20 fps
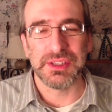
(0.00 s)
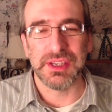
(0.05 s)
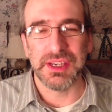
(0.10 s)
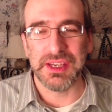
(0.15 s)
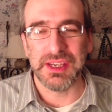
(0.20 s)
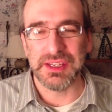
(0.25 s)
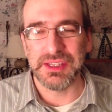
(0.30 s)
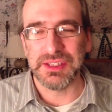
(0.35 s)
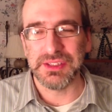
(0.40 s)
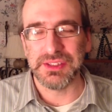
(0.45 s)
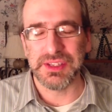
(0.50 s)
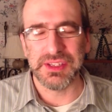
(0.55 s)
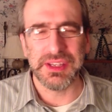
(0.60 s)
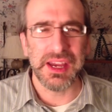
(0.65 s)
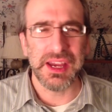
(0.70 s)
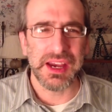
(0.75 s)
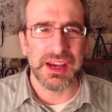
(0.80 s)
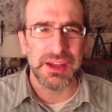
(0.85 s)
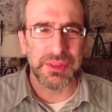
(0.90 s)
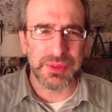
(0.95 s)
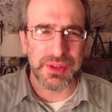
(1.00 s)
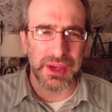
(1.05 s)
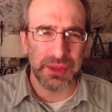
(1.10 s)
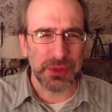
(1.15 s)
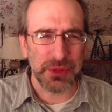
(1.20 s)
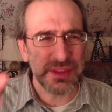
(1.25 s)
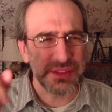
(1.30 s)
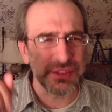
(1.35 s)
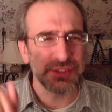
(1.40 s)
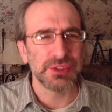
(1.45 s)
and he said, yeah, I
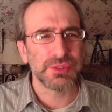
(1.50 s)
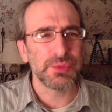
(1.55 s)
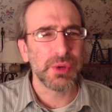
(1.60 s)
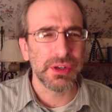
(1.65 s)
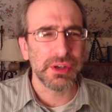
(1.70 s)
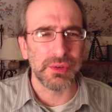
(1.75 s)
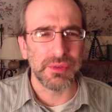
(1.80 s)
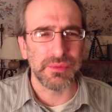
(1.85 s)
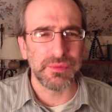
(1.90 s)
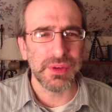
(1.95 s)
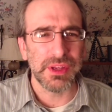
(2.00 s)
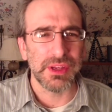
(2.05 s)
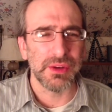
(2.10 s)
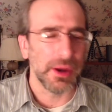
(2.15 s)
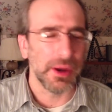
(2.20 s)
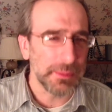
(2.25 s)
think this sweater would fit you.